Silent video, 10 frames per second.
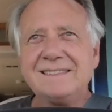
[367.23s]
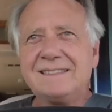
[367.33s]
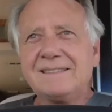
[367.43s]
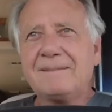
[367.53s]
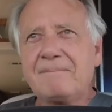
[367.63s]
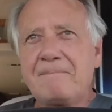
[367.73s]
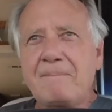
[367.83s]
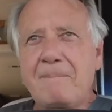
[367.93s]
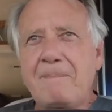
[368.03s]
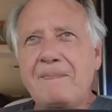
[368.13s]
Okay.
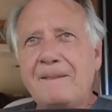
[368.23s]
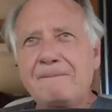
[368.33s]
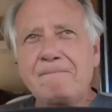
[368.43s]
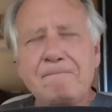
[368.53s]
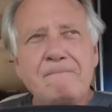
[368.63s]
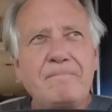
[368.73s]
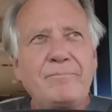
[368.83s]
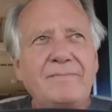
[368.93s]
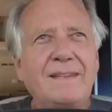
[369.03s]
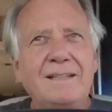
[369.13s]

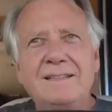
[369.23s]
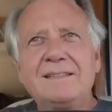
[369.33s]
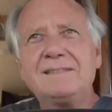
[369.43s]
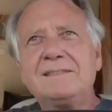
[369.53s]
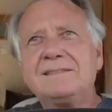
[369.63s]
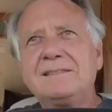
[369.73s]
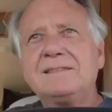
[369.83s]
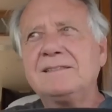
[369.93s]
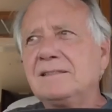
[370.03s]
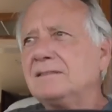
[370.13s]
There's a fly.
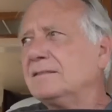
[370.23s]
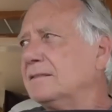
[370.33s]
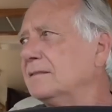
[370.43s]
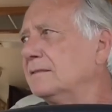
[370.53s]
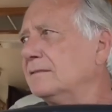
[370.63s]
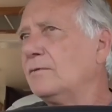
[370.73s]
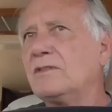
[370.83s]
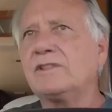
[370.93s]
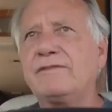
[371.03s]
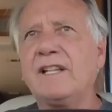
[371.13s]

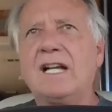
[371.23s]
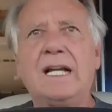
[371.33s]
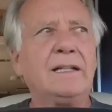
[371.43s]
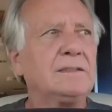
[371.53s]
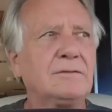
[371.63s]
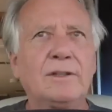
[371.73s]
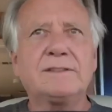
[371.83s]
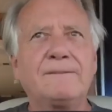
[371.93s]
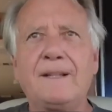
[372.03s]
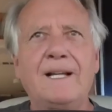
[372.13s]
Where's the fly?
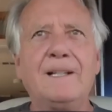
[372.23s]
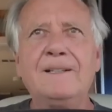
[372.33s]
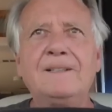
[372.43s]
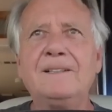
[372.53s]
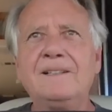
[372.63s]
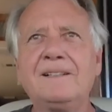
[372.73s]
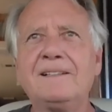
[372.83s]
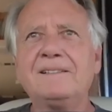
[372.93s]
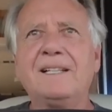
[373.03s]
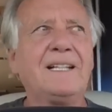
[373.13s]
Where's it's flying the fly? around your
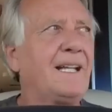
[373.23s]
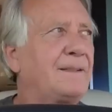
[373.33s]
head.